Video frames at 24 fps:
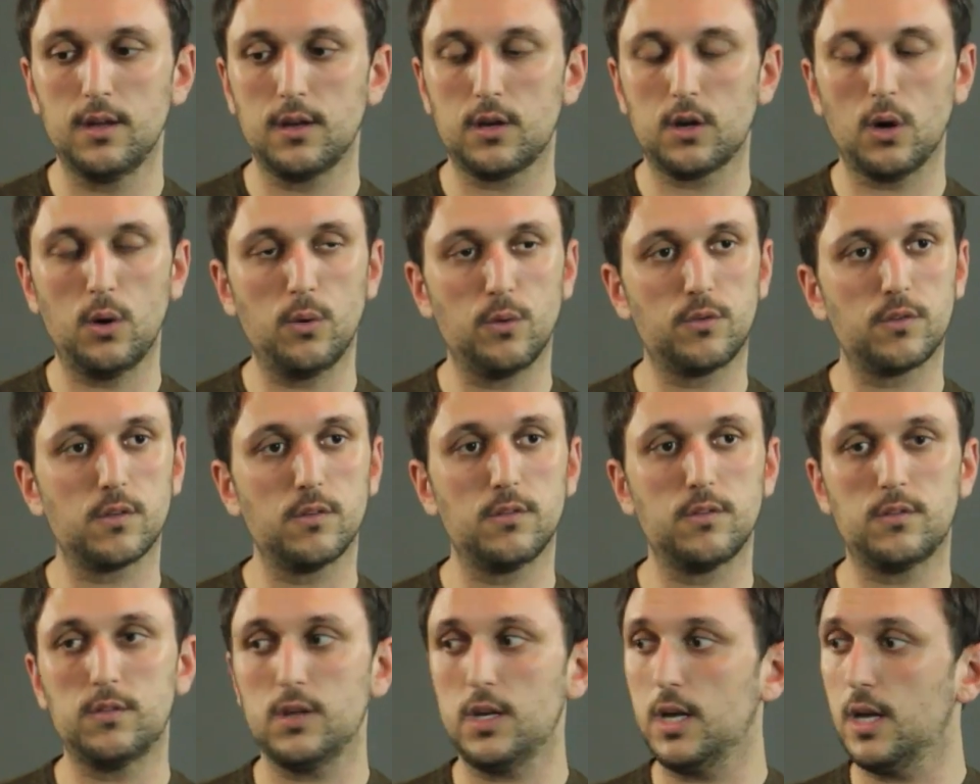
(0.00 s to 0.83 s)
cos
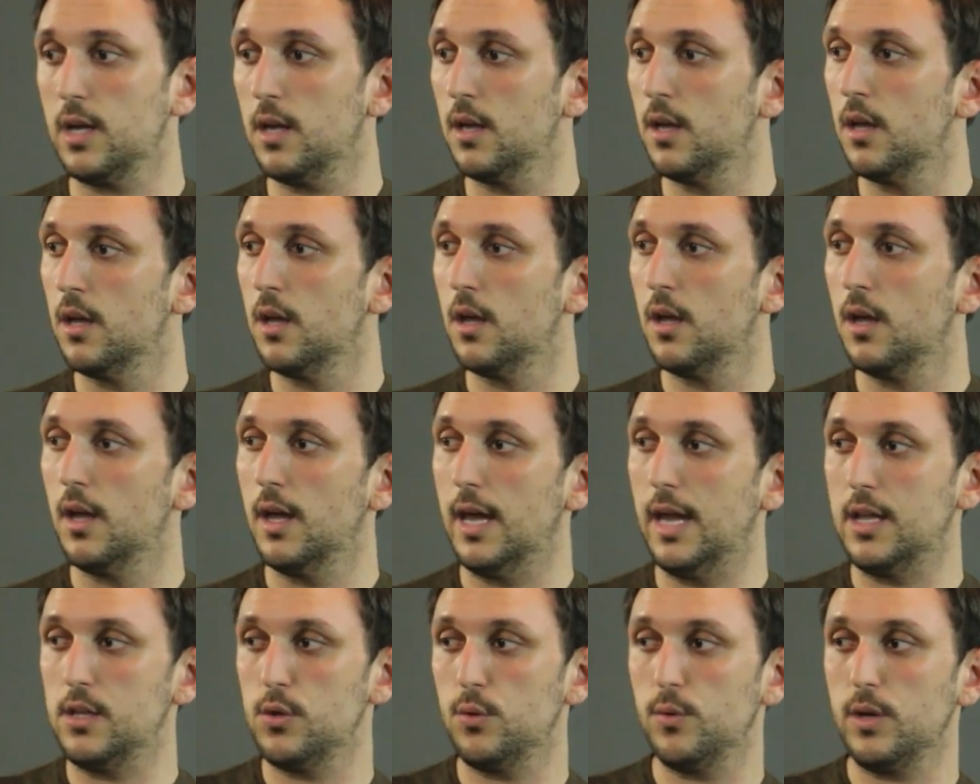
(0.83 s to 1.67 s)
C,
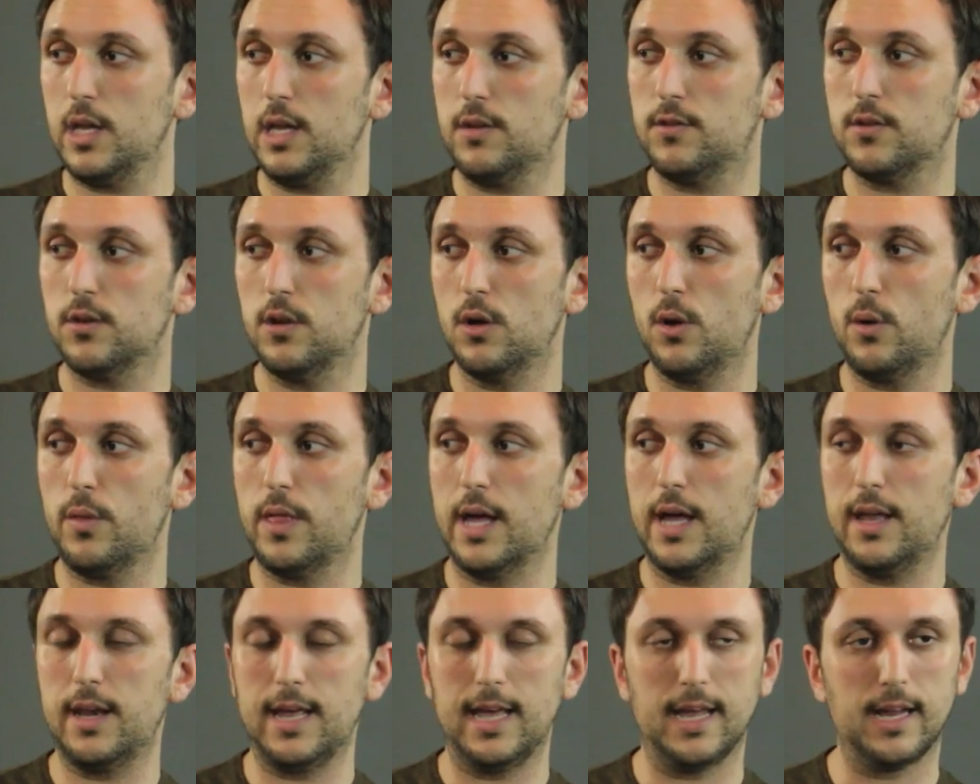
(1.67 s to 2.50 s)
and you need to know
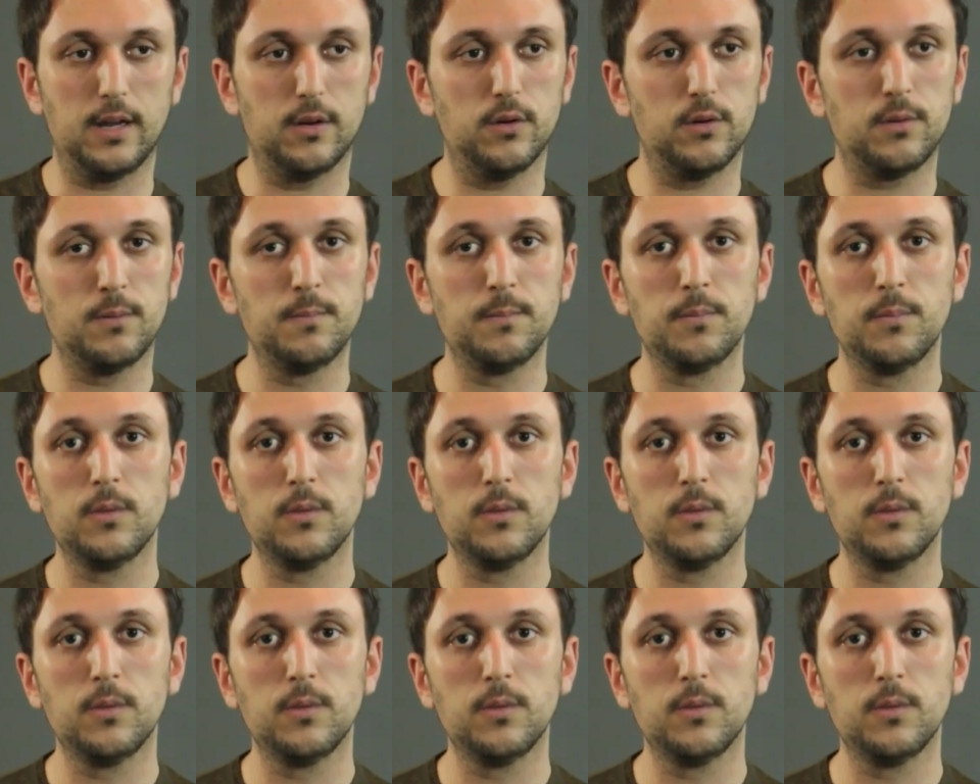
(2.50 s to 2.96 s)
that angle.